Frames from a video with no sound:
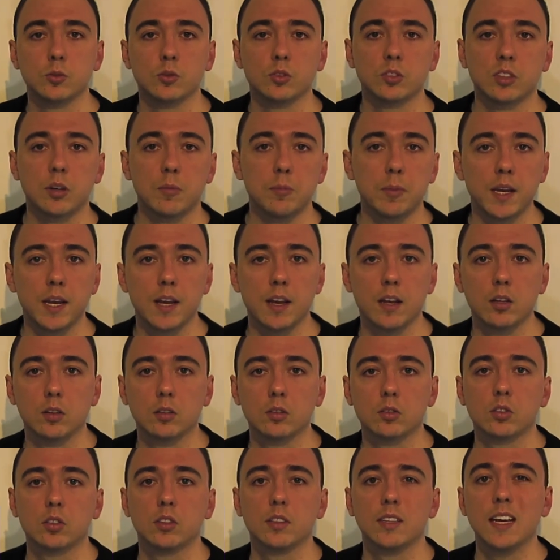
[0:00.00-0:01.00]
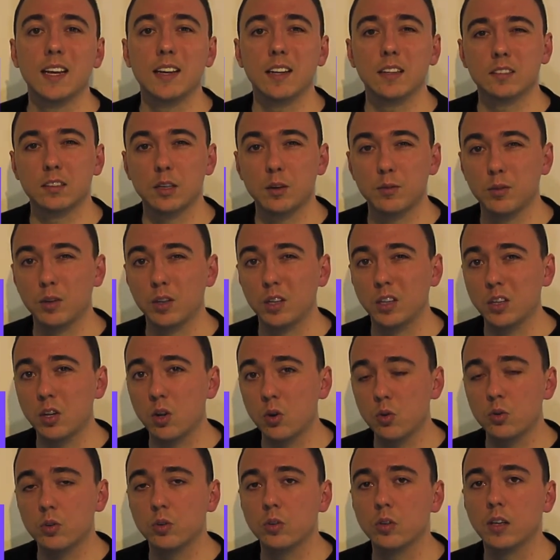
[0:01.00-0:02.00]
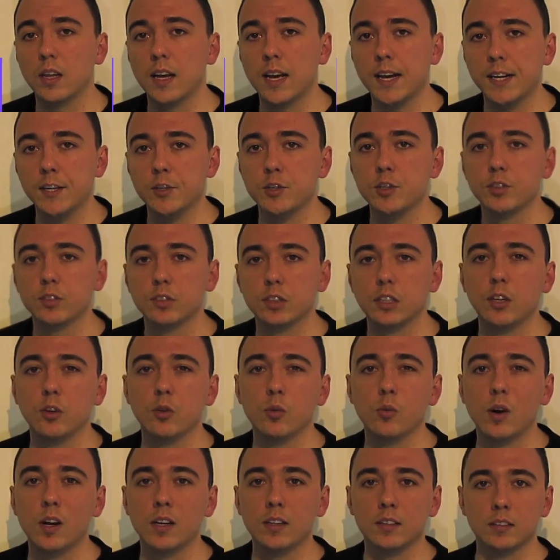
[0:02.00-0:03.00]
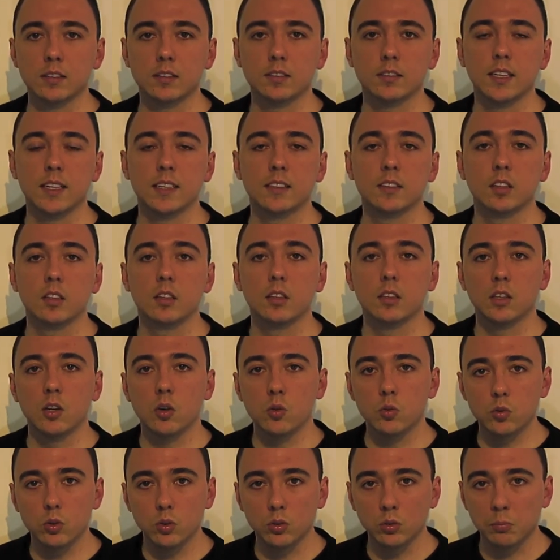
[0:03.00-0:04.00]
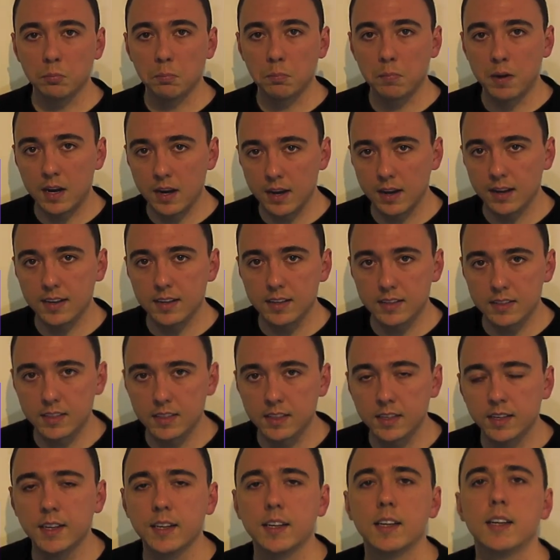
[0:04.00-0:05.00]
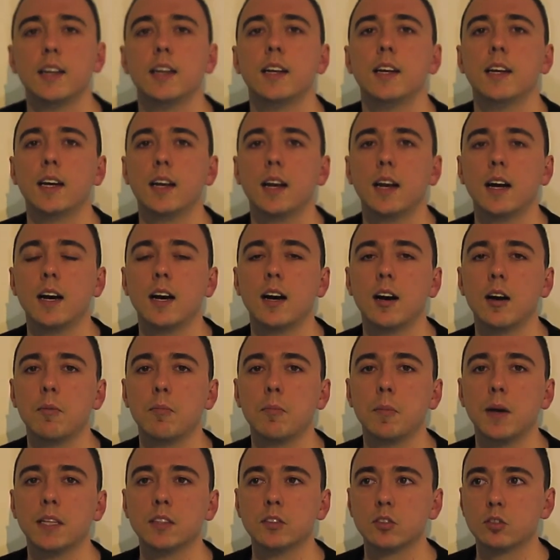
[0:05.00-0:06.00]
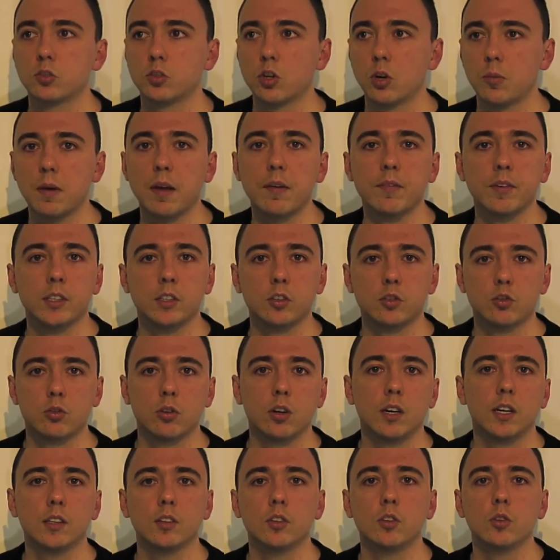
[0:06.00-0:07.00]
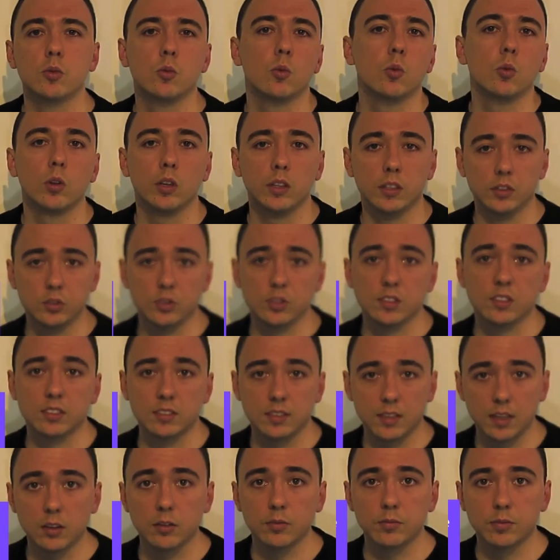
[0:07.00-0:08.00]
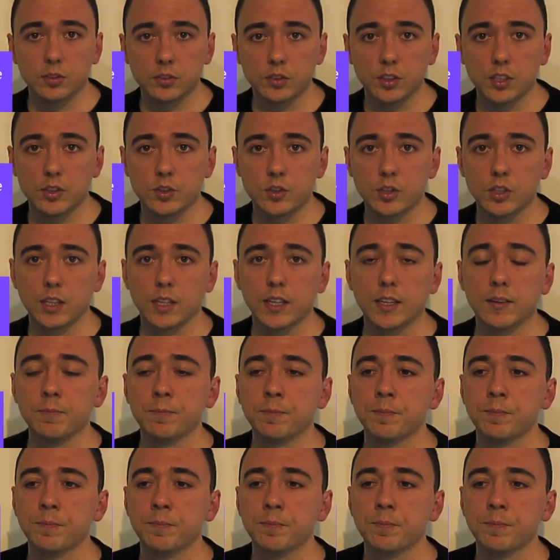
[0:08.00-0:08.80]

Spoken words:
or somebody else. Get yourself a local agency who understands the local market, and stop having to try and do all this yourself, essentially.